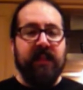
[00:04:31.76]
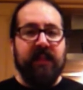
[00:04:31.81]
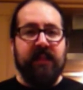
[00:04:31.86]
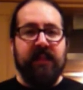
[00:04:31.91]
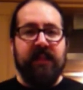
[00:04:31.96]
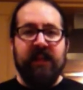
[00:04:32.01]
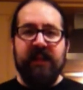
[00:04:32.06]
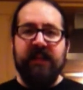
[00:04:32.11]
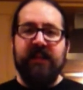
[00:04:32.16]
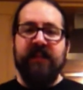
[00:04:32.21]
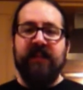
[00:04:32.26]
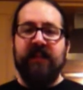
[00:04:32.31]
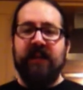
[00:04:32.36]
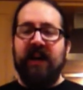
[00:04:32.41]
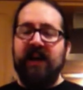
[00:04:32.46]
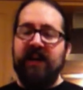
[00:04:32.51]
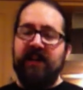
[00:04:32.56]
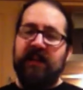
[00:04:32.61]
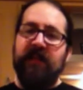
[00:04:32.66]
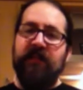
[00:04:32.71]
This,
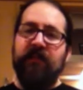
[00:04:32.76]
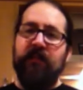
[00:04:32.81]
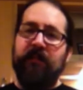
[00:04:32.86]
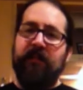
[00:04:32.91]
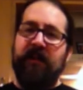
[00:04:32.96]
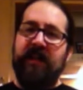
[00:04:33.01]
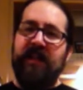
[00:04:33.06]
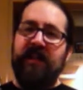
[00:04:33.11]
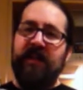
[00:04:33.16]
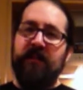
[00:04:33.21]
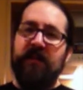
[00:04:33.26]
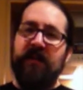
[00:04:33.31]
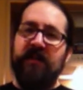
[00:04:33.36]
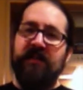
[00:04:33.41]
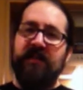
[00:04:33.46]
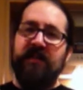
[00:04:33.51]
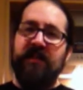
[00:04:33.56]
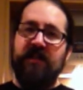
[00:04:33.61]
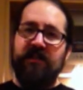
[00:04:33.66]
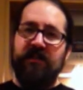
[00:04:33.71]
I think, would be the
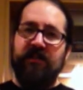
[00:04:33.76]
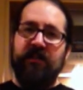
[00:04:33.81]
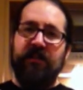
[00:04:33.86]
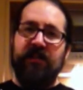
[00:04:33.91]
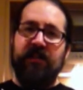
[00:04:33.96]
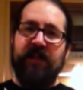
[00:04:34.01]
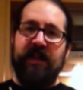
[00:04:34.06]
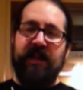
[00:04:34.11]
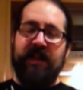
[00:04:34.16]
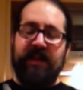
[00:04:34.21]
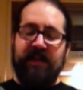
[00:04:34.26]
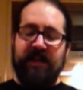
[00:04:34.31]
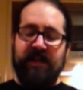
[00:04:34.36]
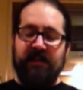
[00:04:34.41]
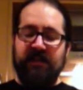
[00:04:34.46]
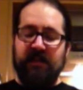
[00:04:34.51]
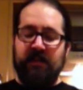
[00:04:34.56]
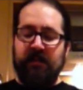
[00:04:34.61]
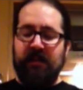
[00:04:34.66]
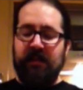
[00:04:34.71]
most useful thing in a
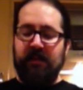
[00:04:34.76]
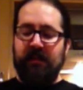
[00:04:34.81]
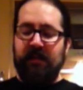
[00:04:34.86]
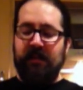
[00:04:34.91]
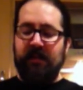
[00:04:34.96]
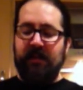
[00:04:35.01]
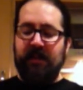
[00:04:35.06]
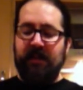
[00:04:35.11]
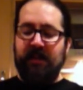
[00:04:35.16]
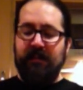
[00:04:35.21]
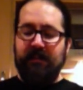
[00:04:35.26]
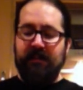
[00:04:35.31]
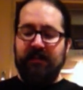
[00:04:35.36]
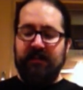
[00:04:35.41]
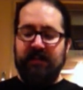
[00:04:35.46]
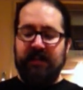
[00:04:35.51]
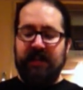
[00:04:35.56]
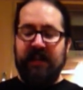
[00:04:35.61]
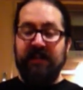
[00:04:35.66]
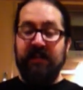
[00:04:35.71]
zombie
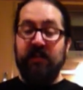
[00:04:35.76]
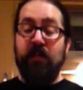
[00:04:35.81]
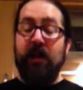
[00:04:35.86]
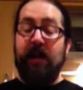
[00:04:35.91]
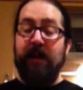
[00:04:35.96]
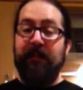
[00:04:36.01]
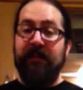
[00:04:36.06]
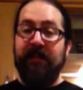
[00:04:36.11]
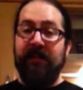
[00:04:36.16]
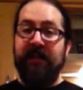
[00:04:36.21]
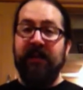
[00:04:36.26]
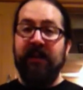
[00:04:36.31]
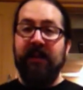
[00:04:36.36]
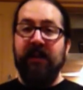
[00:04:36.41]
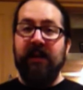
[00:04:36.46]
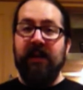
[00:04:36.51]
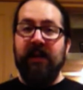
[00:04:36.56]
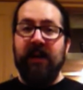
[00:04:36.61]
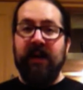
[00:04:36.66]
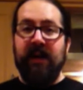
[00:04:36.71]
apocalypse as a weapon.
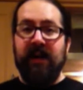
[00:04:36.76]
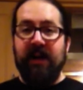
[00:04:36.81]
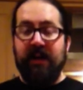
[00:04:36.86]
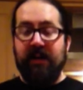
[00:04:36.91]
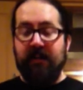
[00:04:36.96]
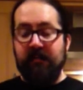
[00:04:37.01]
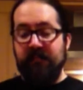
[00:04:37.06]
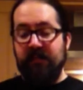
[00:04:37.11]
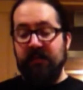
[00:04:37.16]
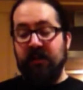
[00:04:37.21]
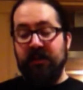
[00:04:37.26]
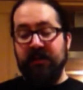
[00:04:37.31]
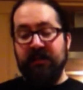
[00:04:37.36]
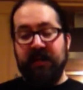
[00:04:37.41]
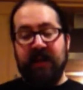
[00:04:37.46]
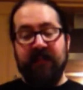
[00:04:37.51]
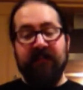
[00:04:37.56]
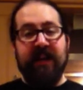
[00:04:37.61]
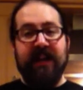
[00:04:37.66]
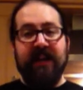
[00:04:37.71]
Not
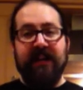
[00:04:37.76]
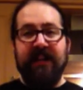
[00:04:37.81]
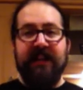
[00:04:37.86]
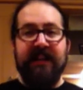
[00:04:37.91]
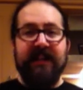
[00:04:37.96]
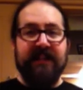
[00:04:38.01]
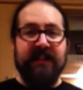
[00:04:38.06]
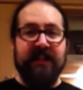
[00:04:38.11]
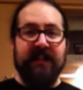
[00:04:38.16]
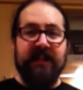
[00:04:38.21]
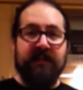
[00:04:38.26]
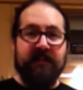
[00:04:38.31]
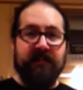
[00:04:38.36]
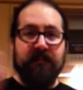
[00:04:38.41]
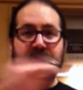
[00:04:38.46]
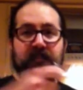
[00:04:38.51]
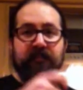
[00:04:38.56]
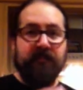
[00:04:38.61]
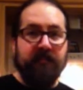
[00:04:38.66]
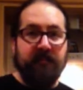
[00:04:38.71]
directly to
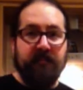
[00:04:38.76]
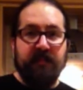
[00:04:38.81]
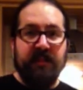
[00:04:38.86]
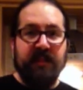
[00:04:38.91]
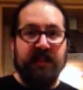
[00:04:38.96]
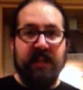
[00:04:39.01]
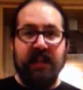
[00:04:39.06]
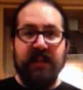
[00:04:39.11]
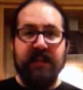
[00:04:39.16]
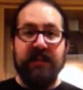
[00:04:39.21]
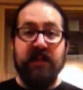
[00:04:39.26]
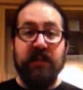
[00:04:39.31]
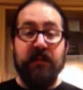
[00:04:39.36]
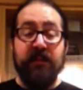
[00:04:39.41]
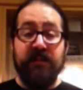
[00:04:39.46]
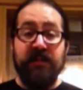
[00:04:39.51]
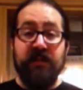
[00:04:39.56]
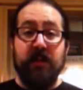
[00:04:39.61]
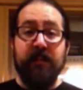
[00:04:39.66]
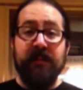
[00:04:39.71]
slice
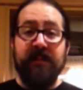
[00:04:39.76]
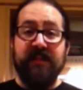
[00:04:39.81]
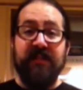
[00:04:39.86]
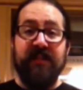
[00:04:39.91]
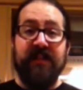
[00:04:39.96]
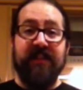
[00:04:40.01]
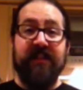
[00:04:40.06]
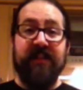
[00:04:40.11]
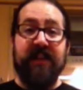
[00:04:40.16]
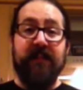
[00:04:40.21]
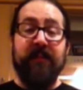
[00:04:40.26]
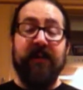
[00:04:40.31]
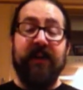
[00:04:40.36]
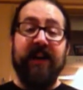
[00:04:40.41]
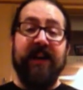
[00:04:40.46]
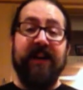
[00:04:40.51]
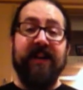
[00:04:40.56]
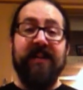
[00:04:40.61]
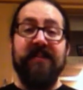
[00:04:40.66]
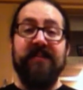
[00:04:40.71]
open zombies or anything, but I
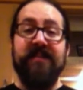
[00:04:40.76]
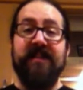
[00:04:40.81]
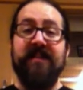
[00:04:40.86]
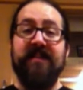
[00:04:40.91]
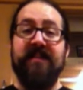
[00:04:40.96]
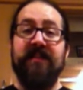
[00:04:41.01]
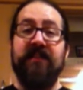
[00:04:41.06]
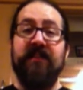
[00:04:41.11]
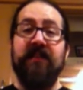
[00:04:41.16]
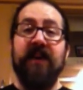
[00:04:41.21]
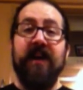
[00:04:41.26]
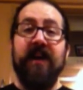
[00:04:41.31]
can use it to